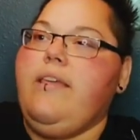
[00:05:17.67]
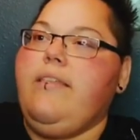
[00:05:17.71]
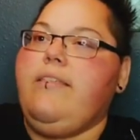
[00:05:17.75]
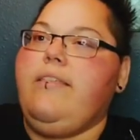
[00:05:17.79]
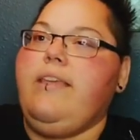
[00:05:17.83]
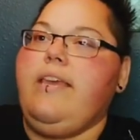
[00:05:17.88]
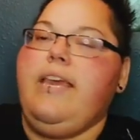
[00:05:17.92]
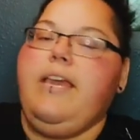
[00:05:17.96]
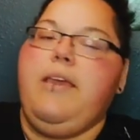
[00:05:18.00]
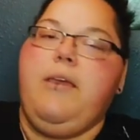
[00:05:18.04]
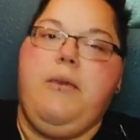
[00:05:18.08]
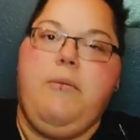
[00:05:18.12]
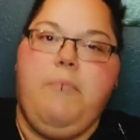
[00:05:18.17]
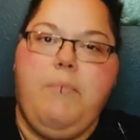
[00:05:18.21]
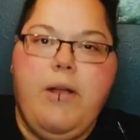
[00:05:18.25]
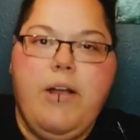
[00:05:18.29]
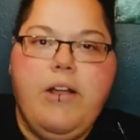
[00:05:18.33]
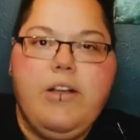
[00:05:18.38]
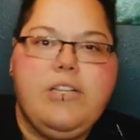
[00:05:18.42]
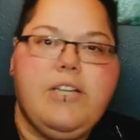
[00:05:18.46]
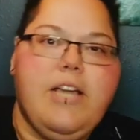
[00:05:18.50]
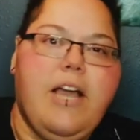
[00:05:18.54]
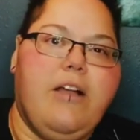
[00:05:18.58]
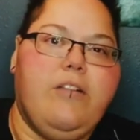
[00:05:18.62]
the
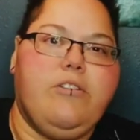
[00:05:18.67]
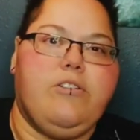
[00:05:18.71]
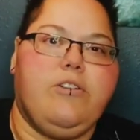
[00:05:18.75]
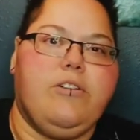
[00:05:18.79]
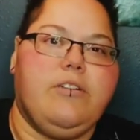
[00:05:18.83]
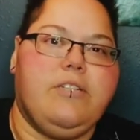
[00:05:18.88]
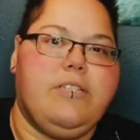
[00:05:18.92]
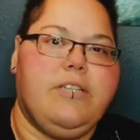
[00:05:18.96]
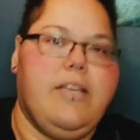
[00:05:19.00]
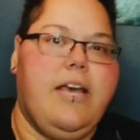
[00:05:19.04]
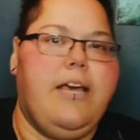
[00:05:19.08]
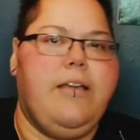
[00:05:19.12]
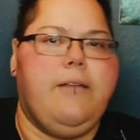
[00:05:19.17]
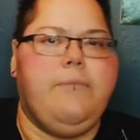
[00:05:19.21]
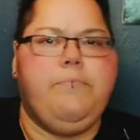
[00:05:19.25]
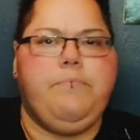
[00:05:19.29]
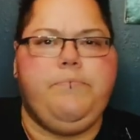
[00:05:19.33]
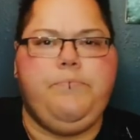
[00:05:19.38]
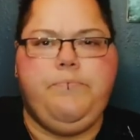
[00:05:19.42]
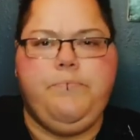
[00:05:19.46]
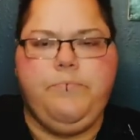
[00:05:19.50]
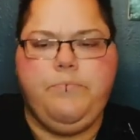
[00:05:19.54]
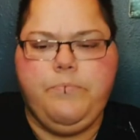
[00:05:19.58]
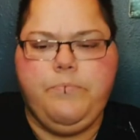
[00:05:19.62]
marriage counselor said,